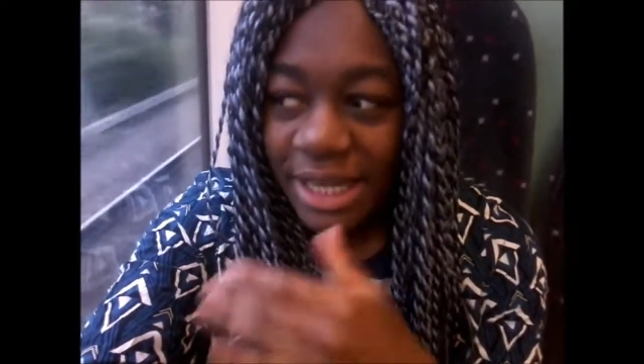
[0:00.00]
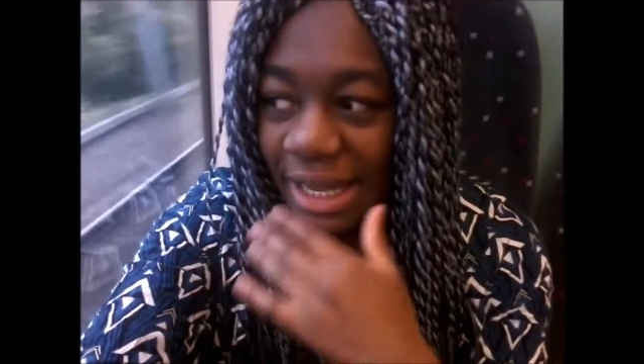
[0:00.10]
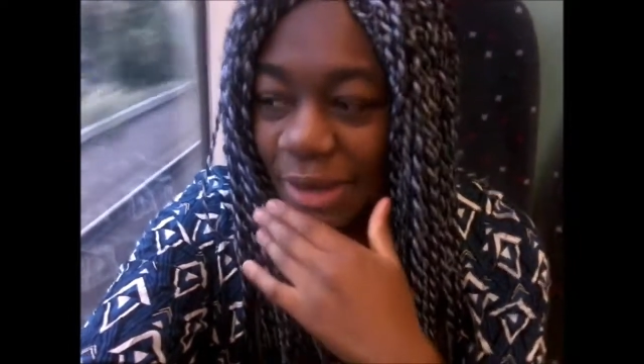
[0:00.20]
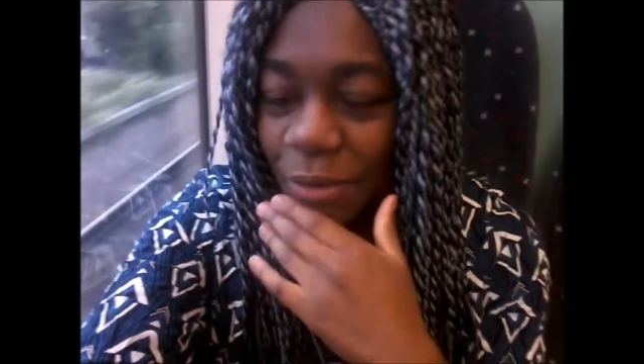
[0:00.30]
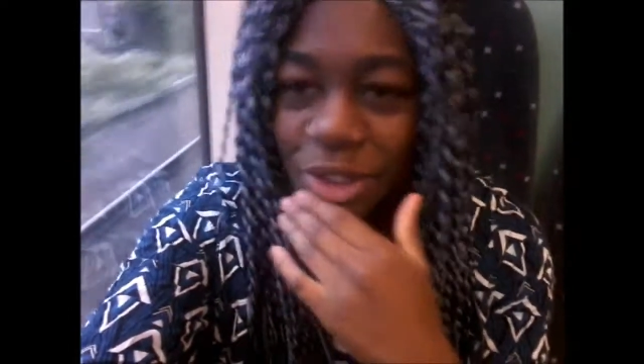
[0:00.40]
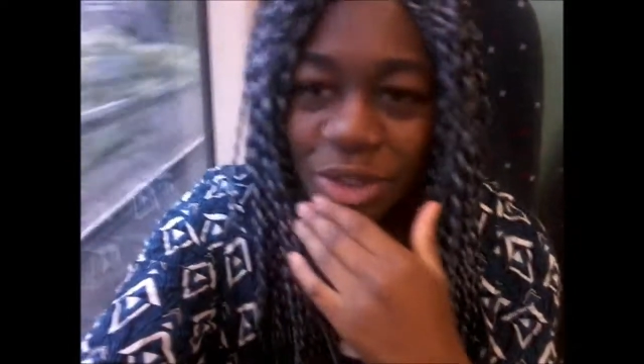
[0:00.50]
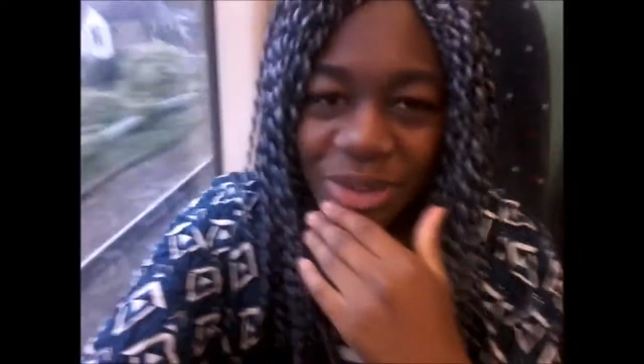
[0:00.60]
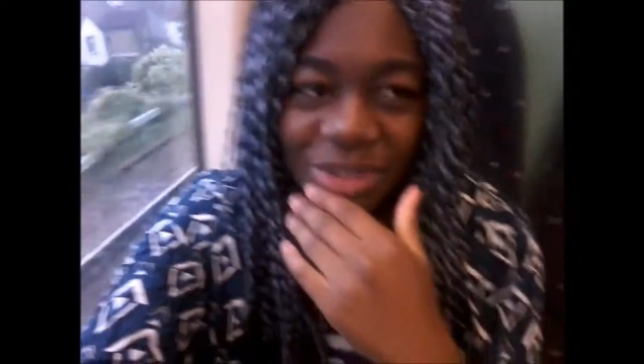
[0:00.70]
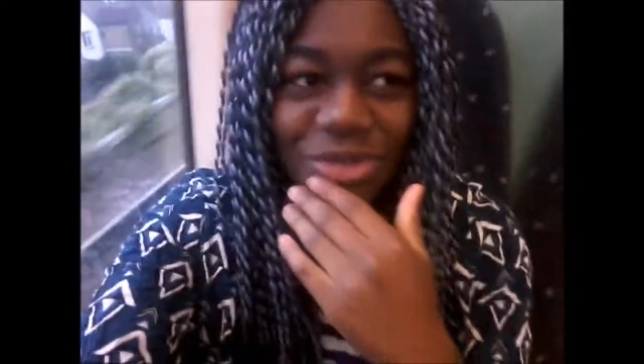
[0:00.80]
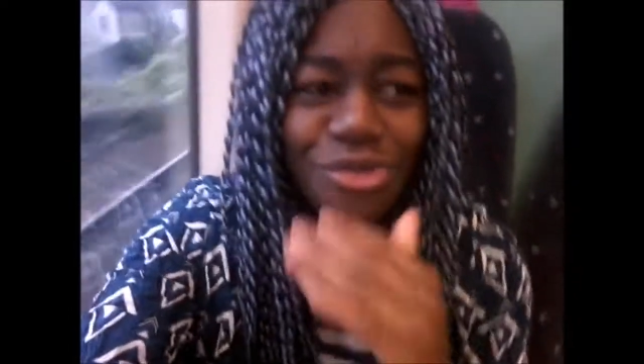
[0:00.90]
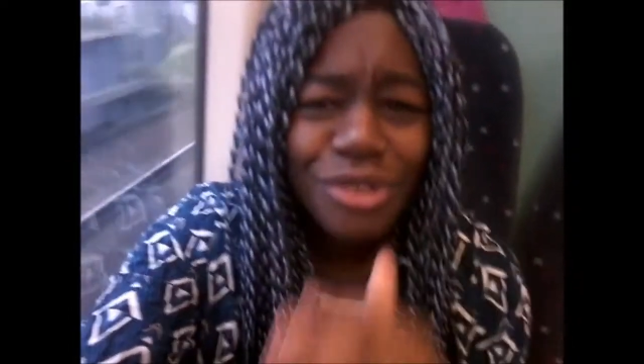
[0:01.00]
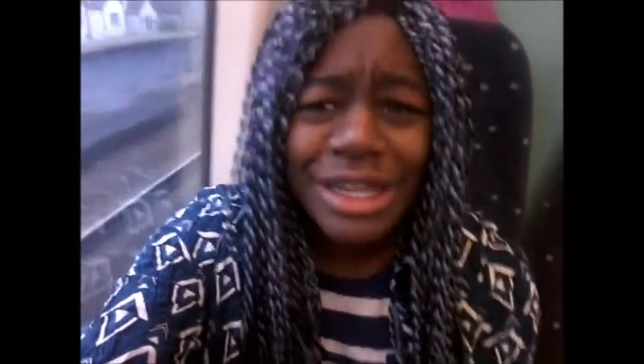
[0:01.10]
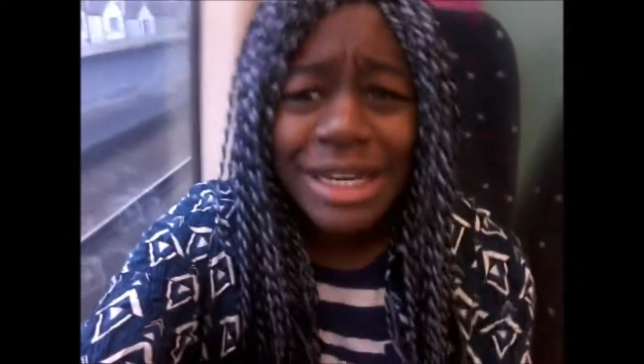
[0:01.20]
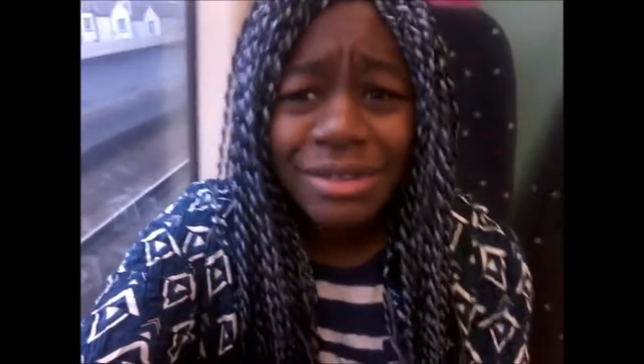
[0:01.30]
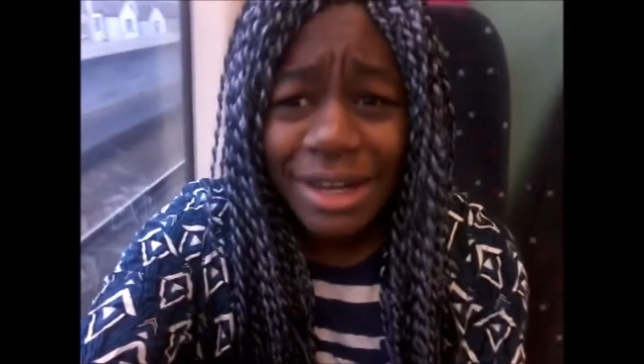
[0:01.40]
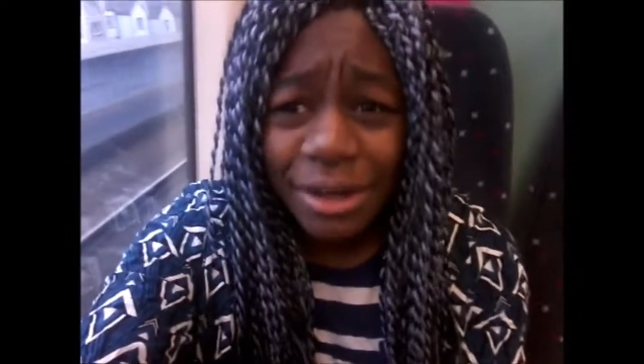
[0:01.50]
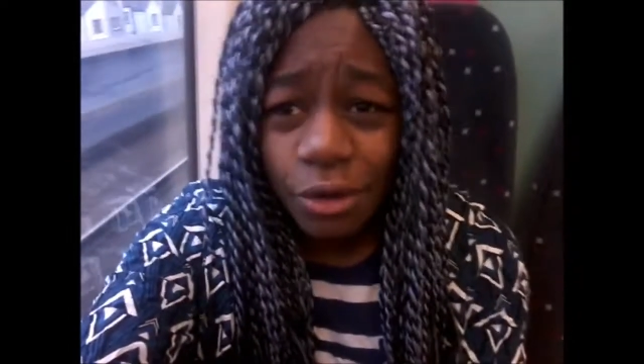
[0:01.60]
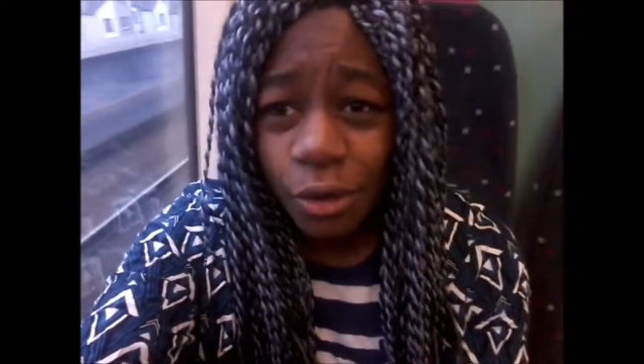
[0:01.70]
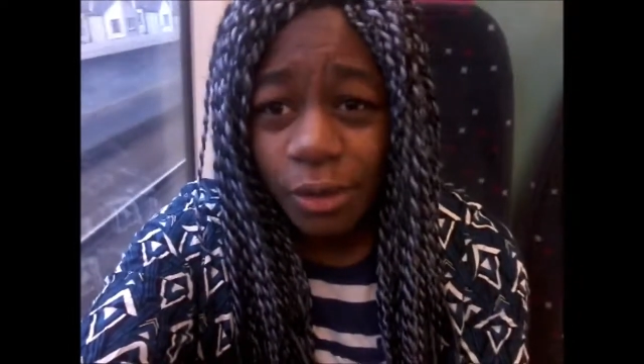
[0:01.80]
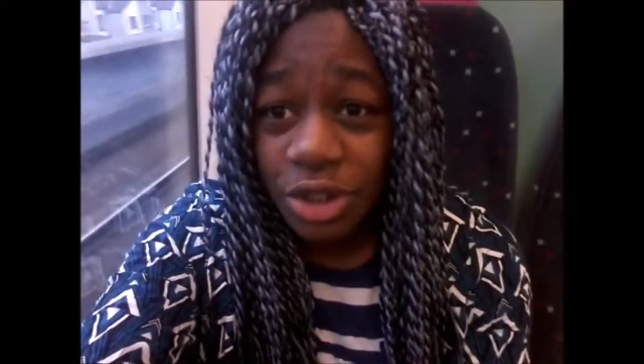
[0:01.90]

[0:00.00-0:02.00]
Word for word: day, which was really, really cool.